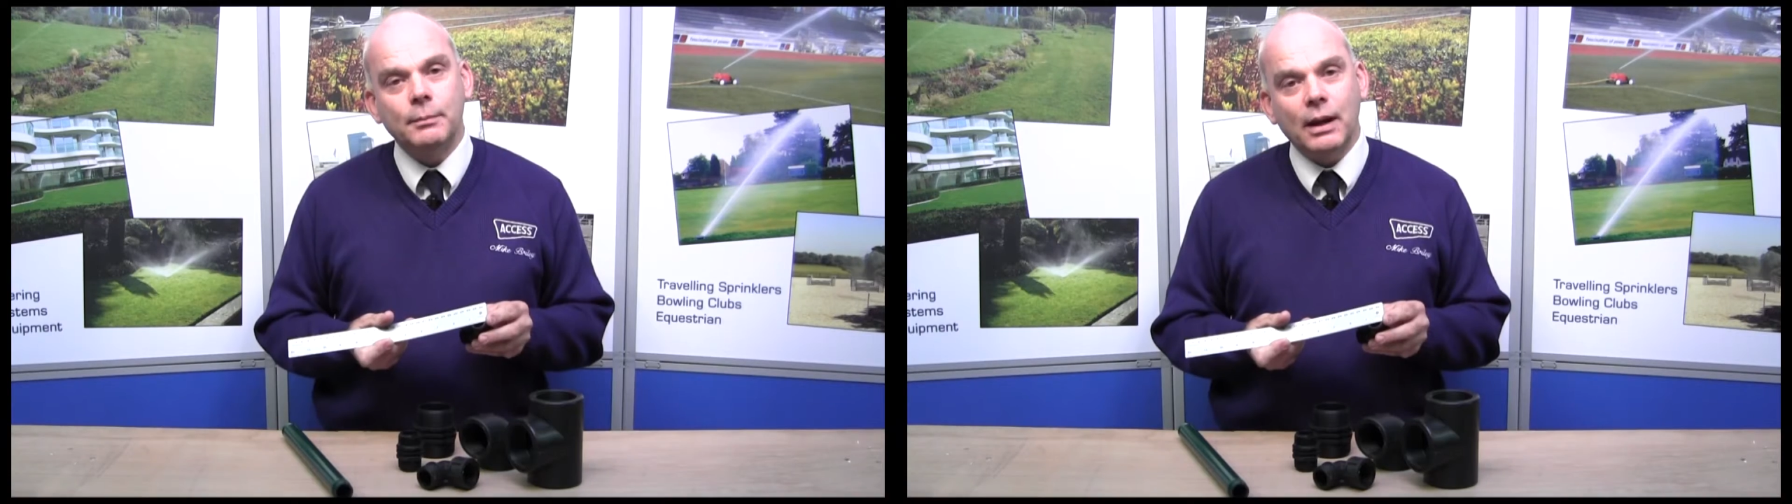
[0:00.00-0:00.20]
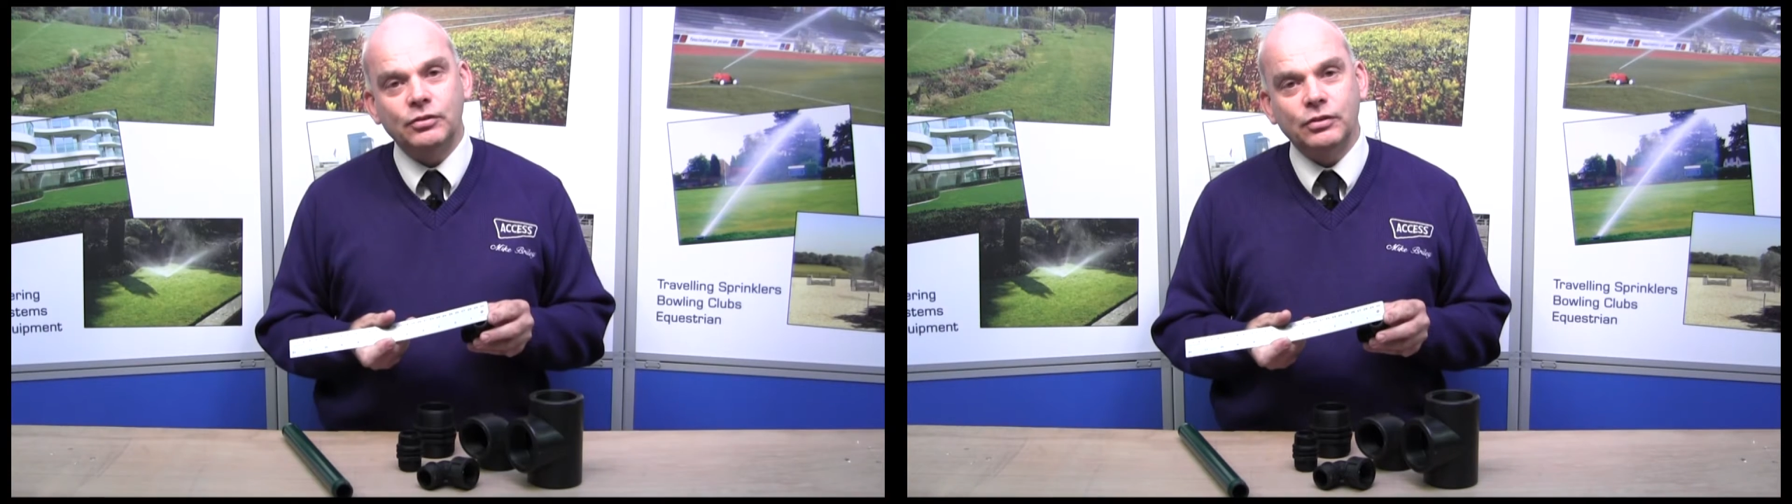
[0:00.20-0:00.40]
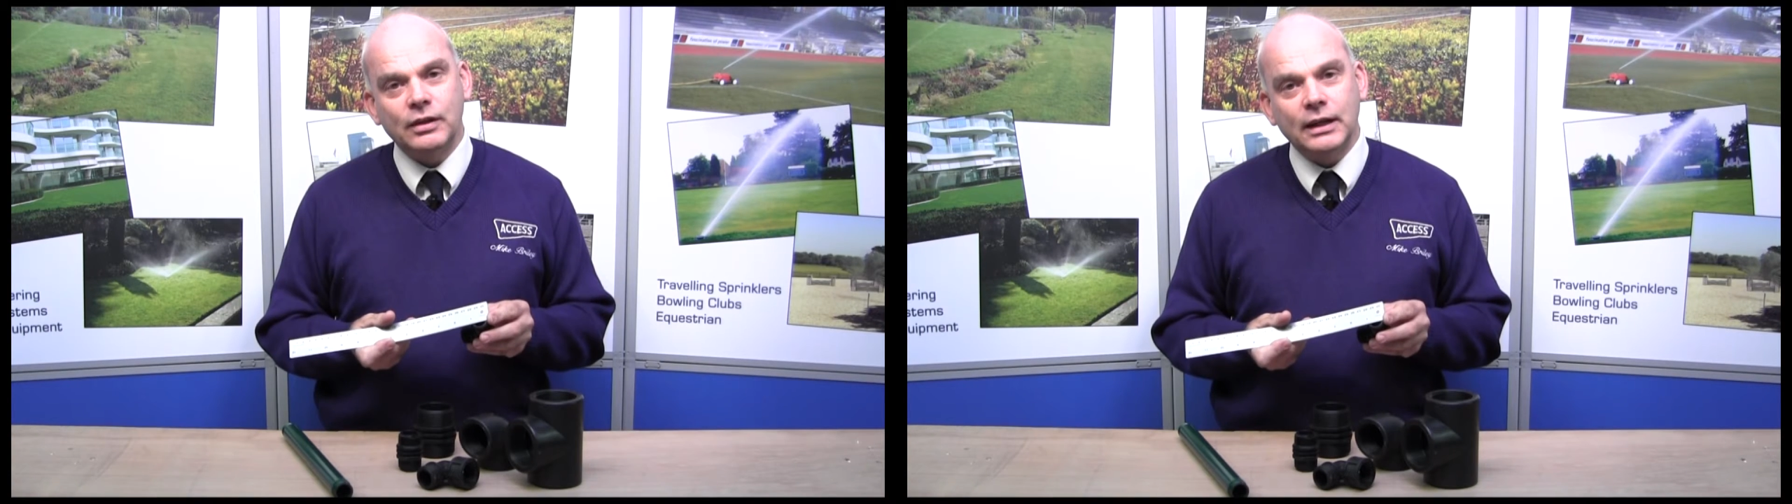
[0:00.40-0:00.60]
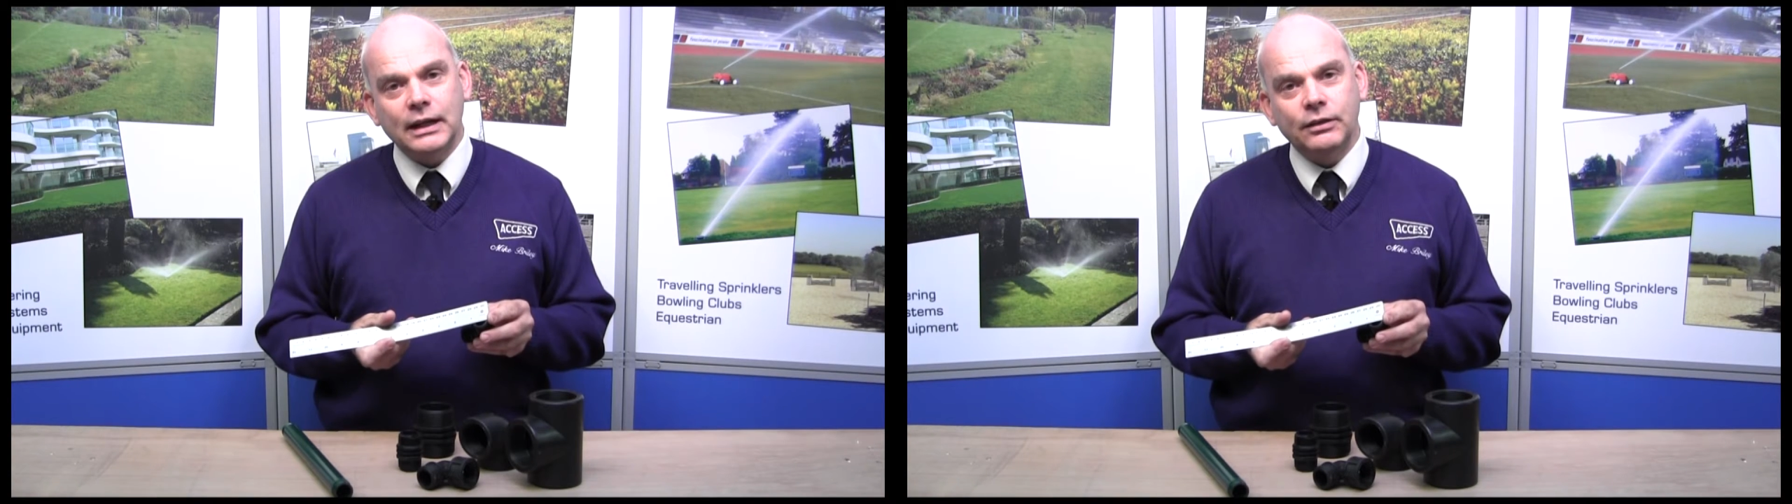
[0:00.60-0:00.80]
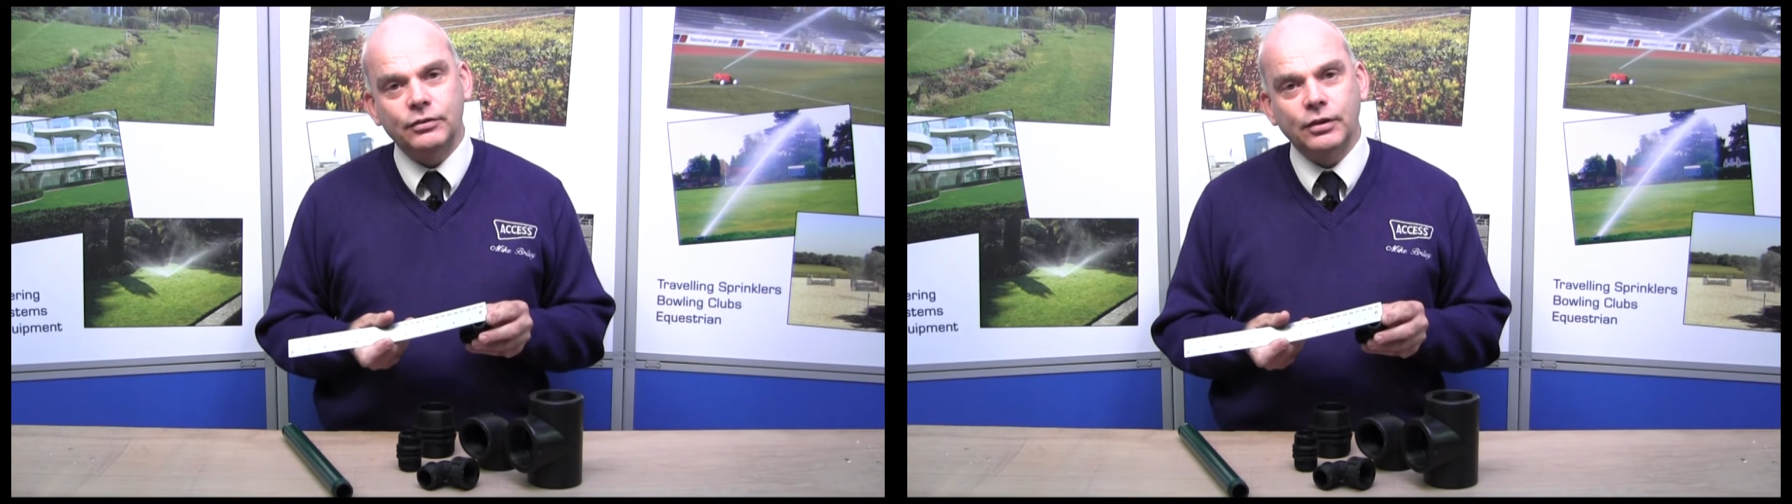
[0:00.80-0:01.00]
measures 1
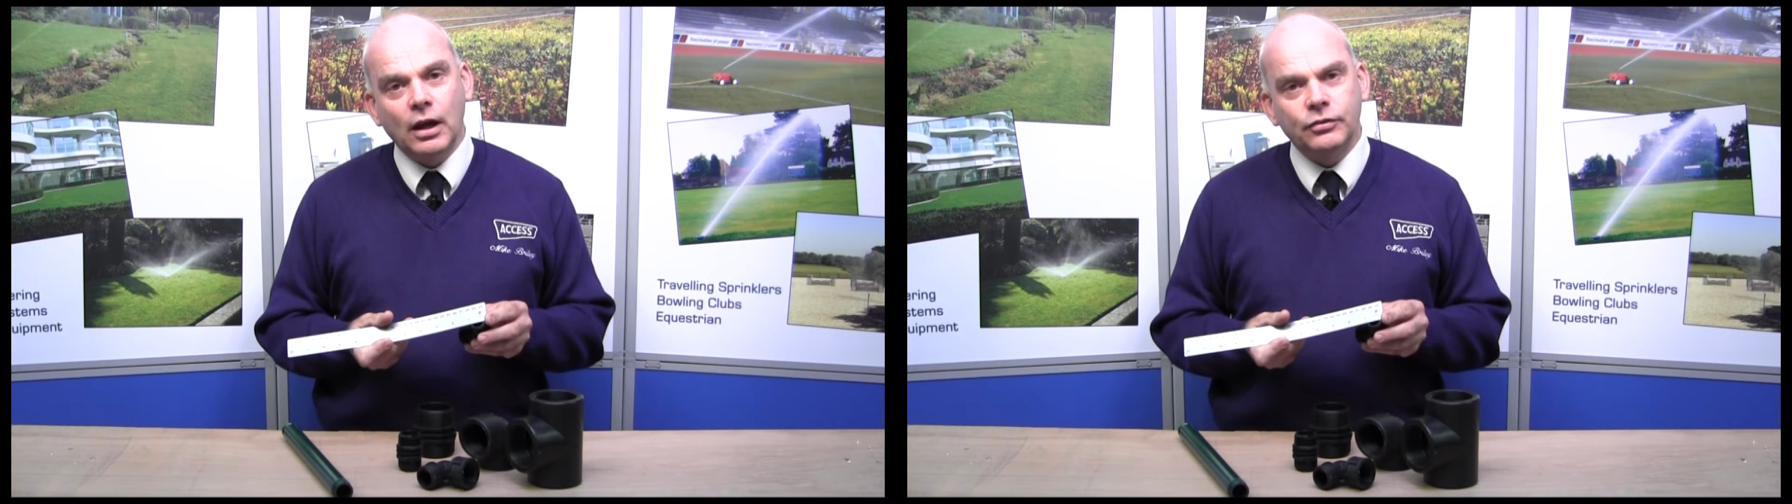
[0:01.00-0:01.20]
inch.